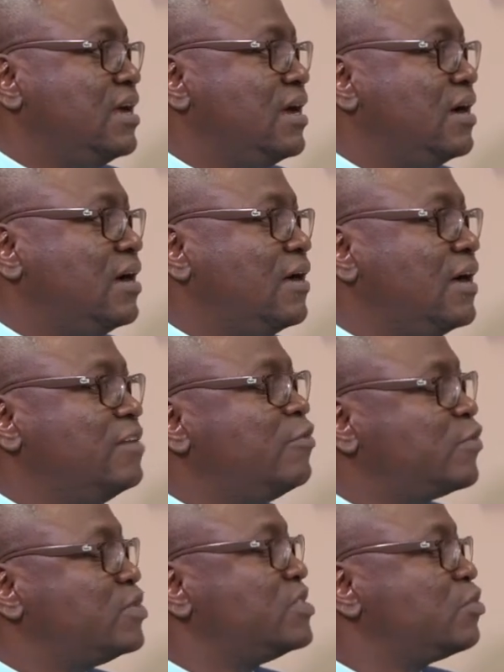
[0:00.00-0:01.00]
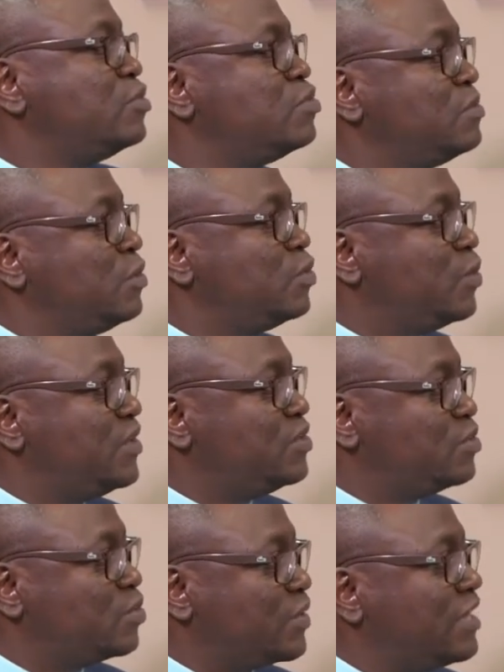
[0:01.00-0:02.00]
Uh, and of course, the consumer would
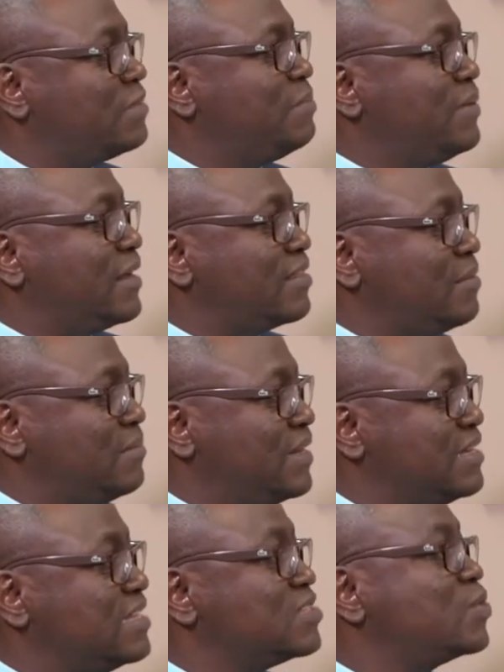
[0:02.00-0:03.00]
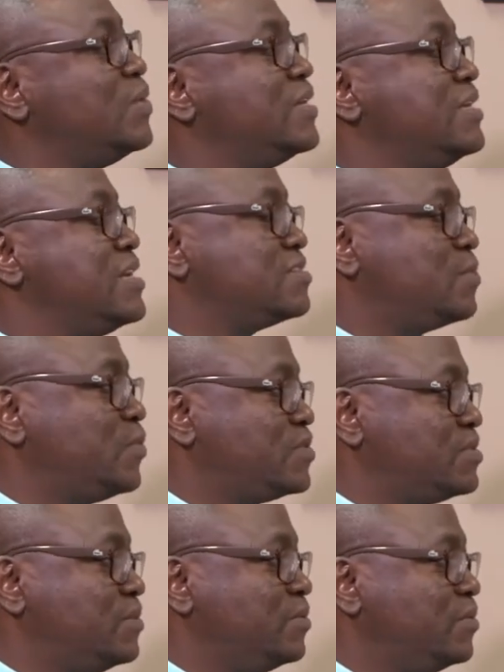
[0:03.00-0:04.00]
want to get back the money as quickly as
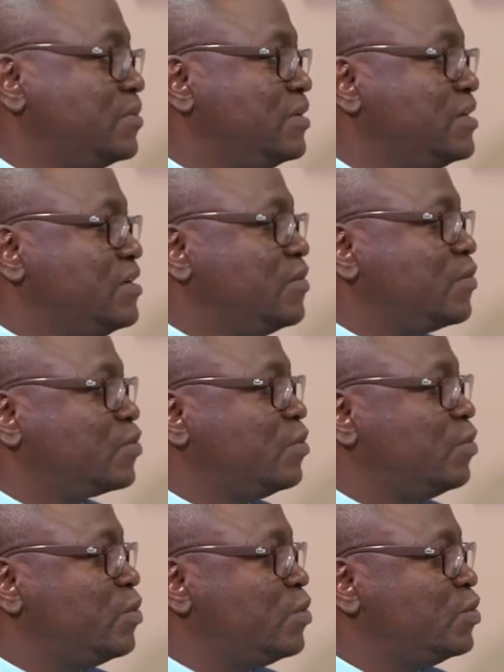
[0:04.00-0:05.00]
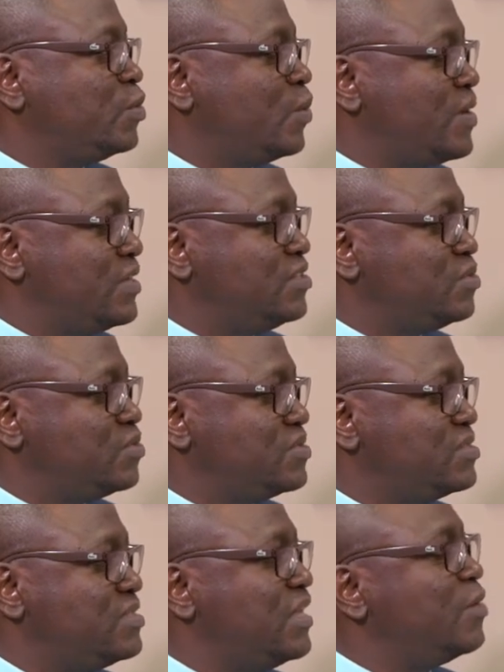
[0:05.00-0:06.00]
possible. So we would want to
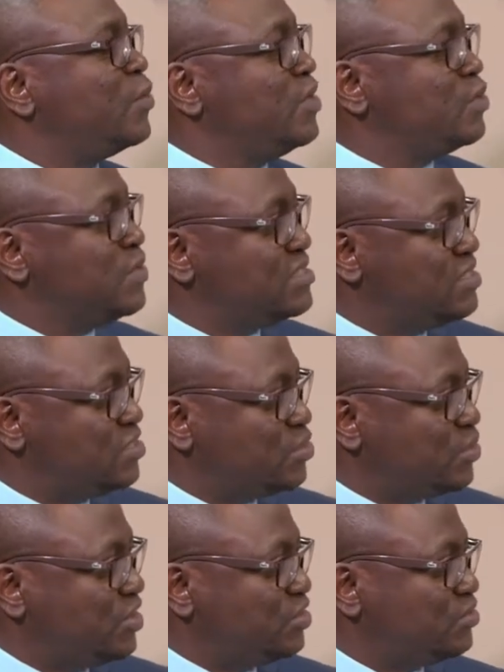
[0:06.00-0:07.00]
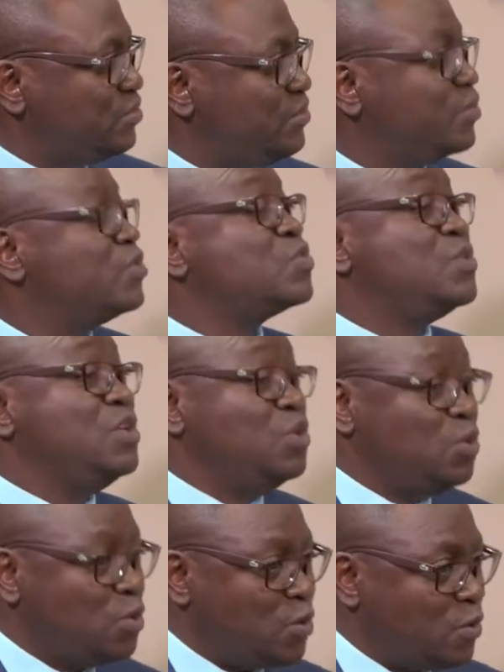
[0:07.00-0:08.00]
see a win-win situation because we
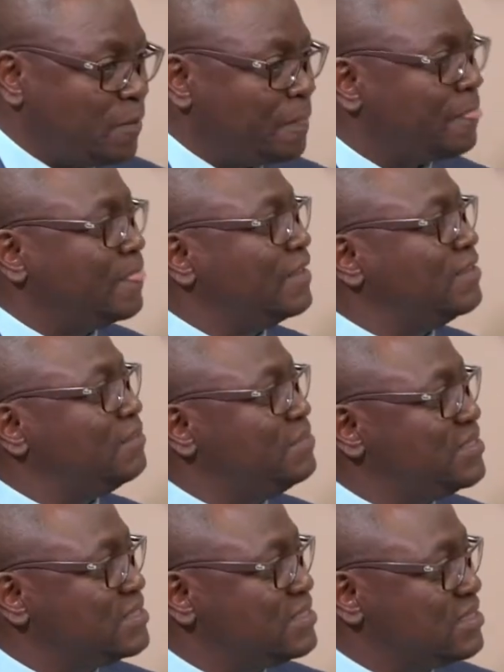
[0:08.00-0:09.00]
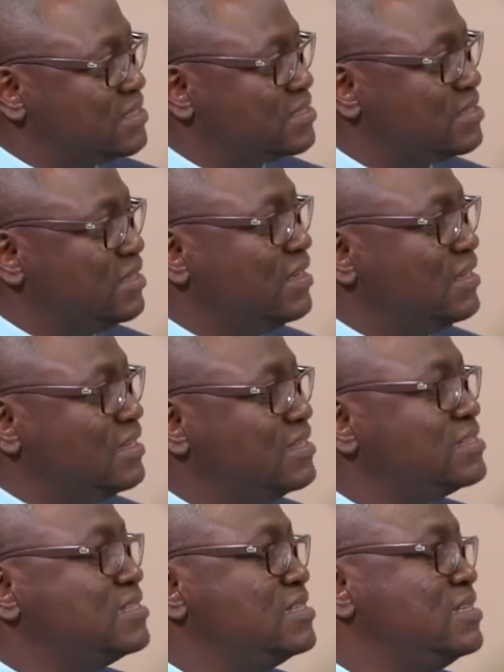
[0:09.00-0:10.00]
know that the business
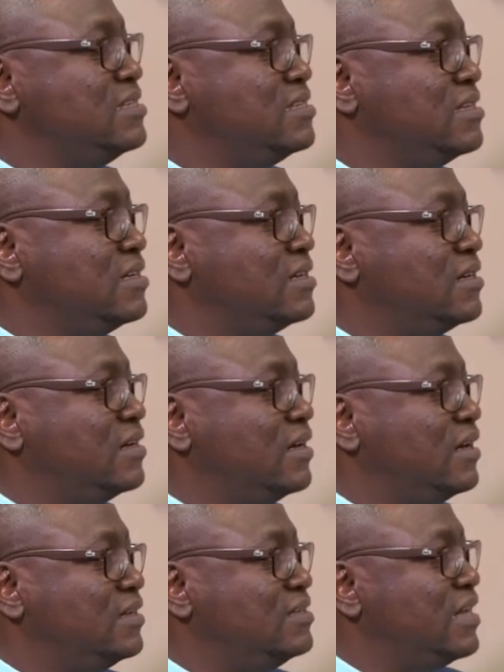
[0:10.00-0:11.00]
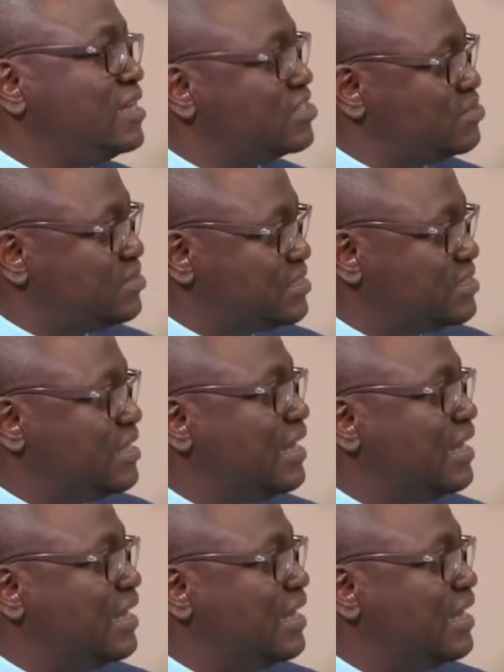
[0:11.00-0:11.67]
is in uh, uh, dire stress.